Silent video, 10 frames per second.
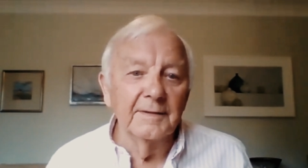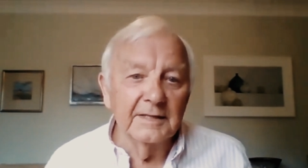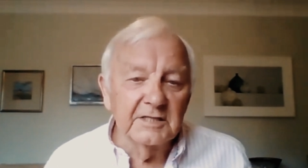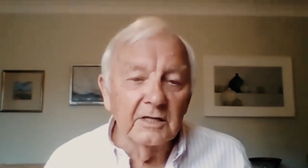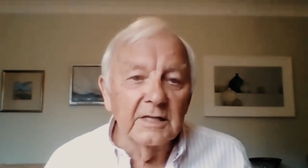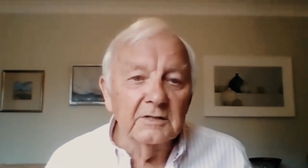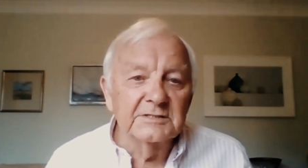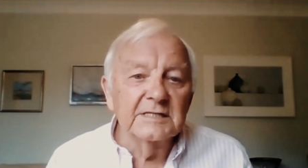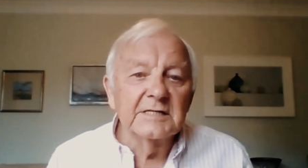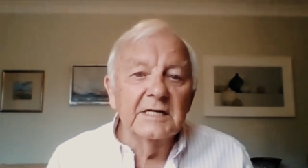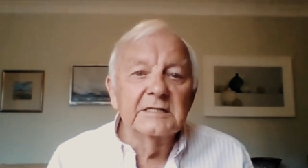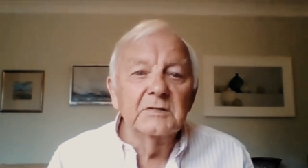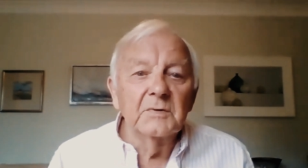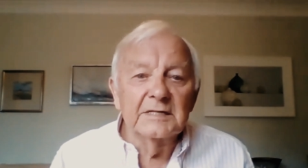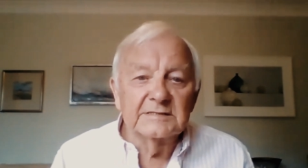turn those things
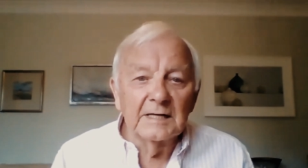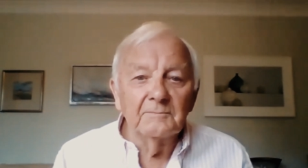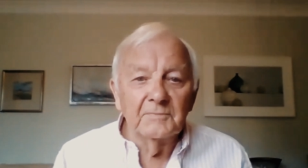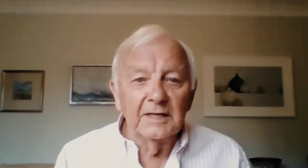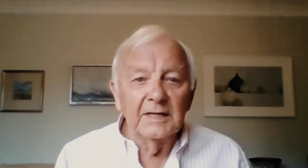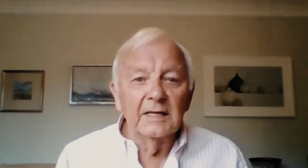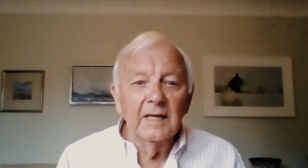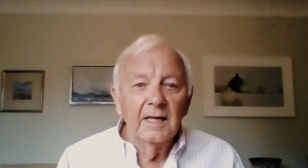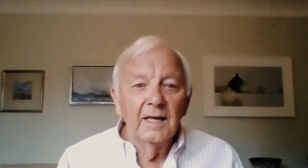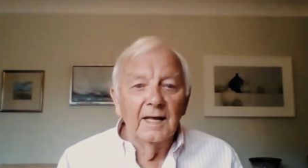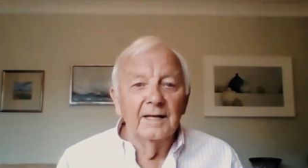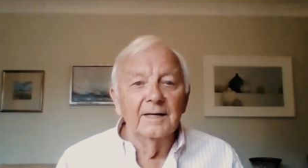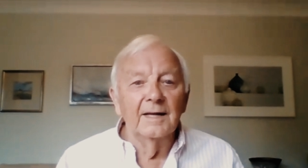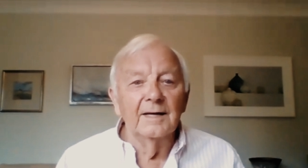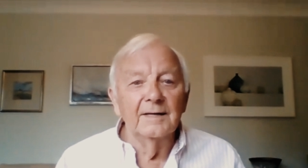into a something
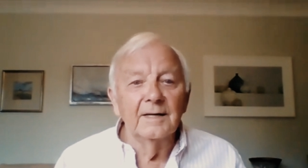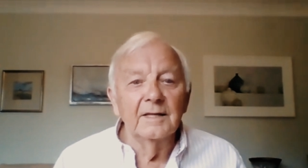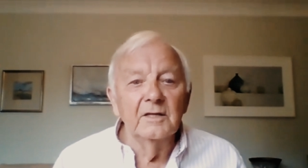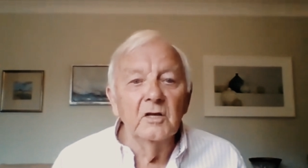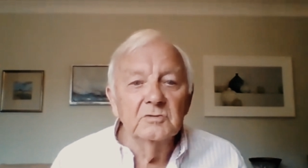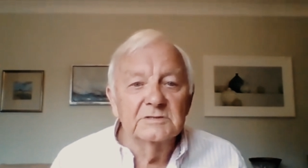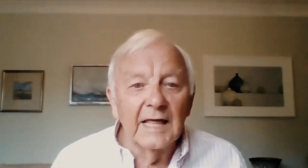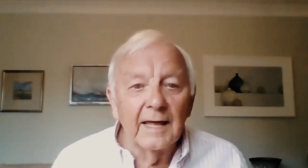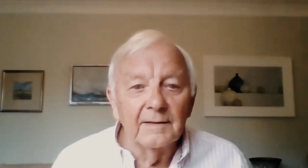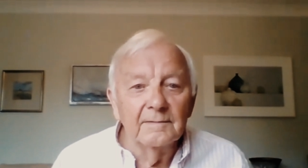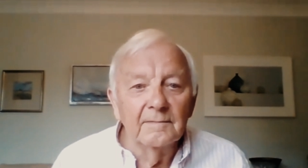and use that